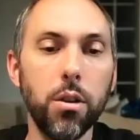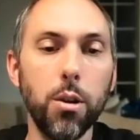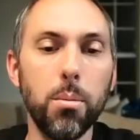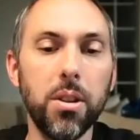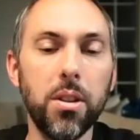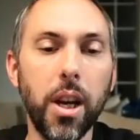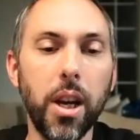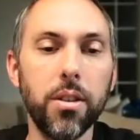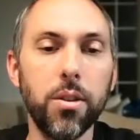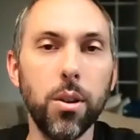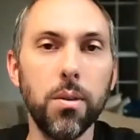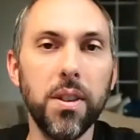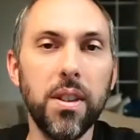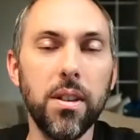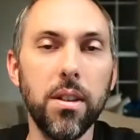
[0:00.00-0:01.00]
OpenStack
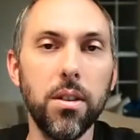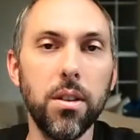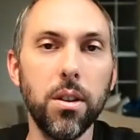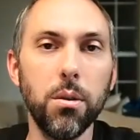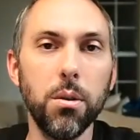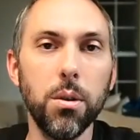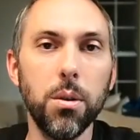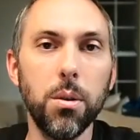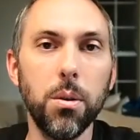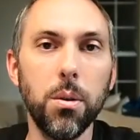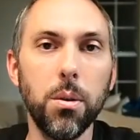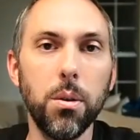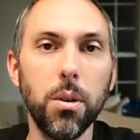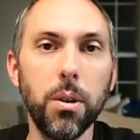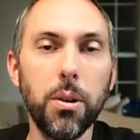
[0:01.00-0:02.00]
services
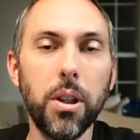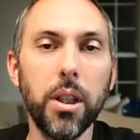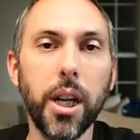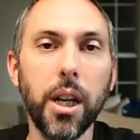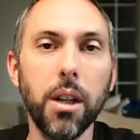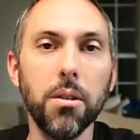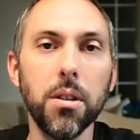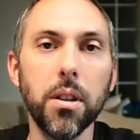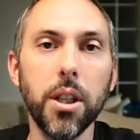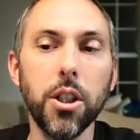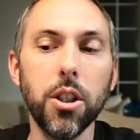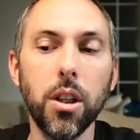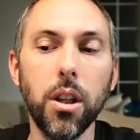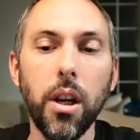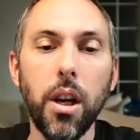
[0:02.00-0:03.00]
through
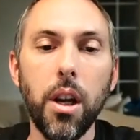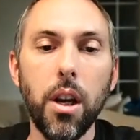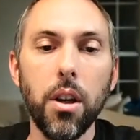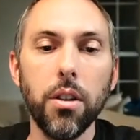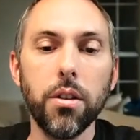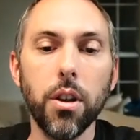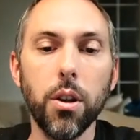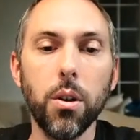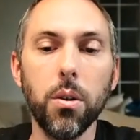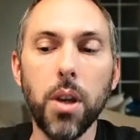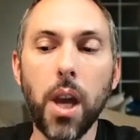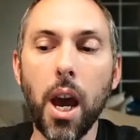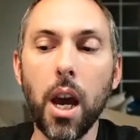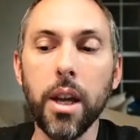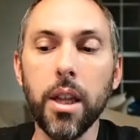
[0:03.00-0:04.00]
containerization. So
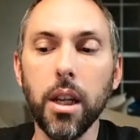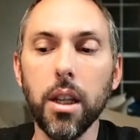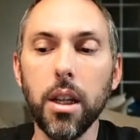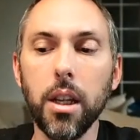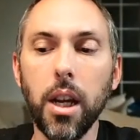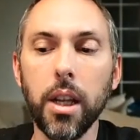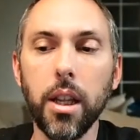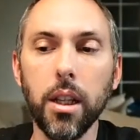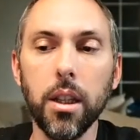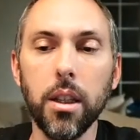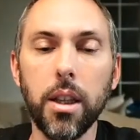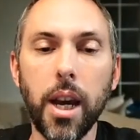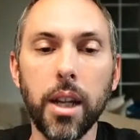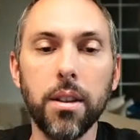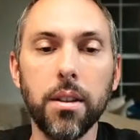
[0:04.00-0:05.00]
yeah, I think
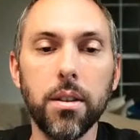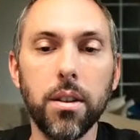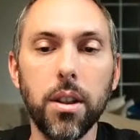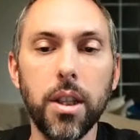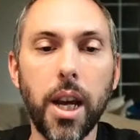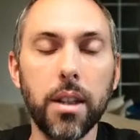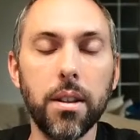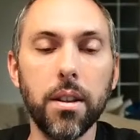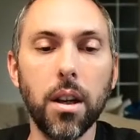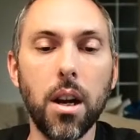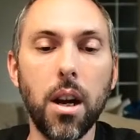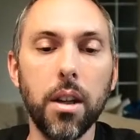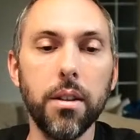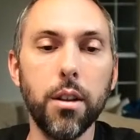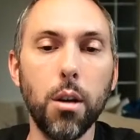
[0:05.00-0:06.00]
that's the
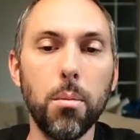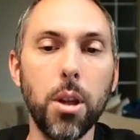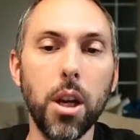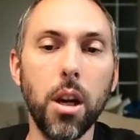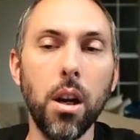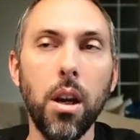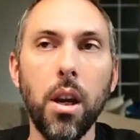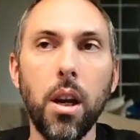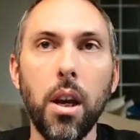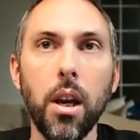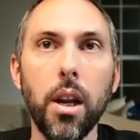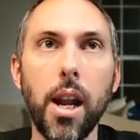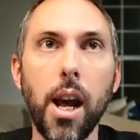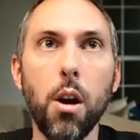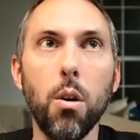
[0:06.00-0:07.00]
concept there.
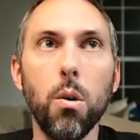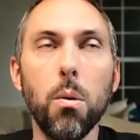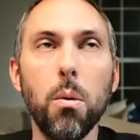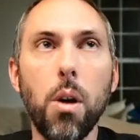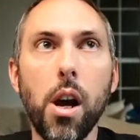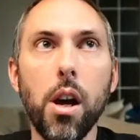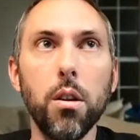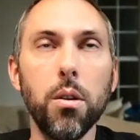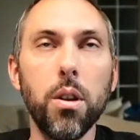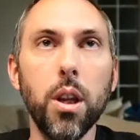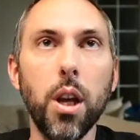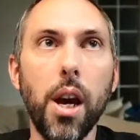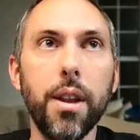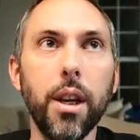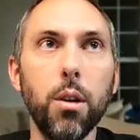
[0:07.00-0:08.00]
Now,
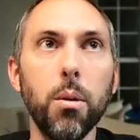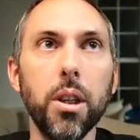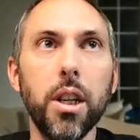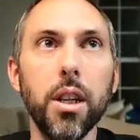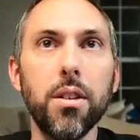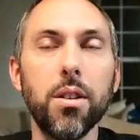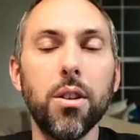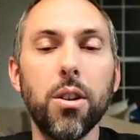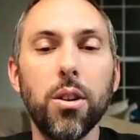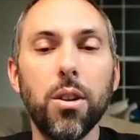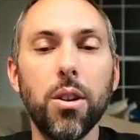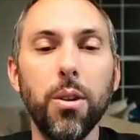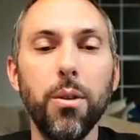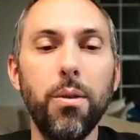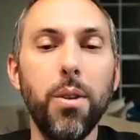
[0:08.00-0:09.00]
I think what gets
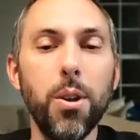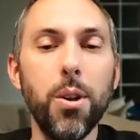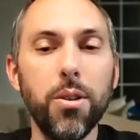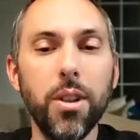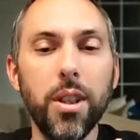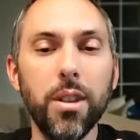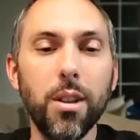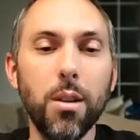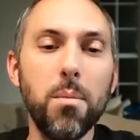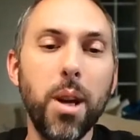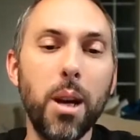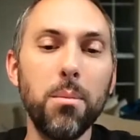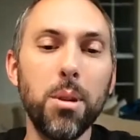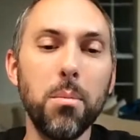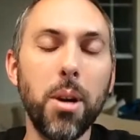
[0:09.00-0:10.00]
confusing
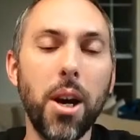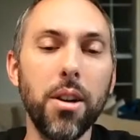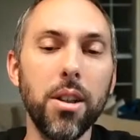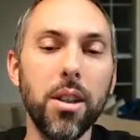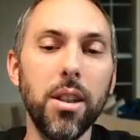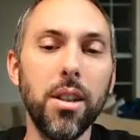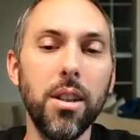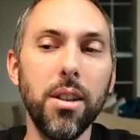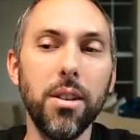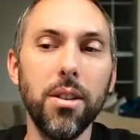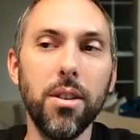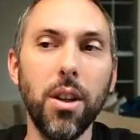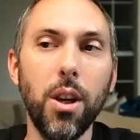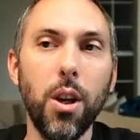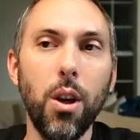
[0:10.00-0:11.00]
sometimes about it is,